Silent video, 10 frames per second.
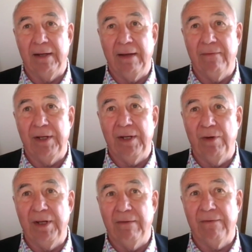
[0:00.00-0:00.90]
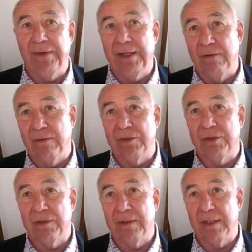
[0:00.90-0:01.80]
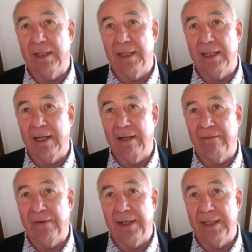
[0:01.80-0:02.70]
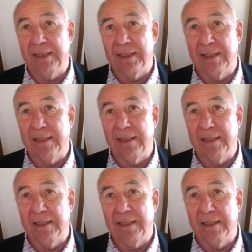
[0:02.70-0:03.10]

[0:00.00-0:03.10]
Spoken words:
every green field I find